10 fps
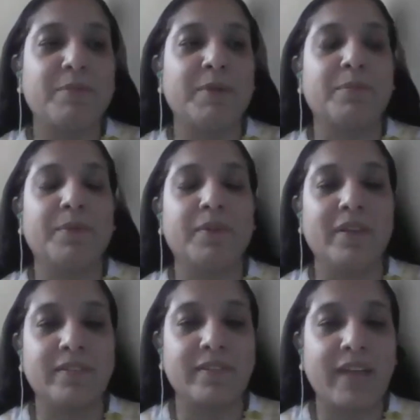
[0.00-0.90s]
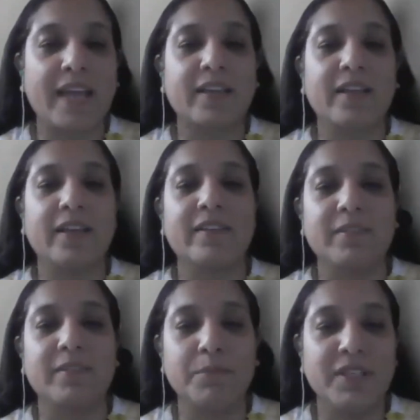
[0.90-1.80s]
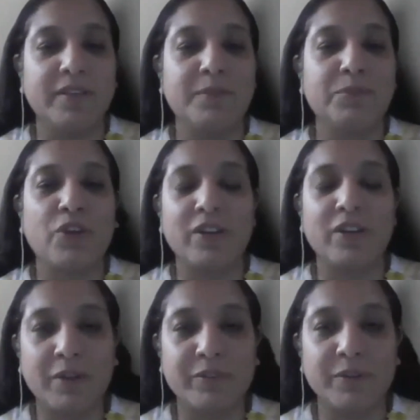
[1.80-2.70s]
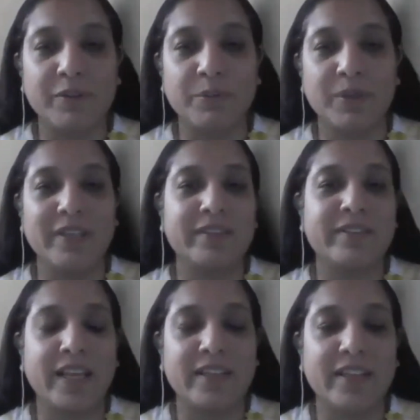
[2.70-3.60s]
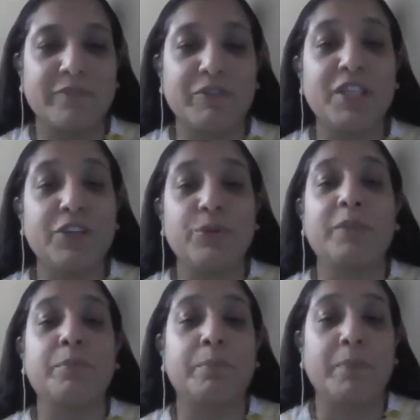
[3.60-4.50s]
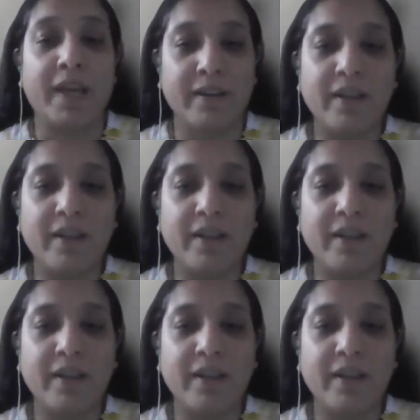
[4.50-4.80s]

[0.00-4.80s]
People and psychics and mediums all around the world are saying that we need to get prepared,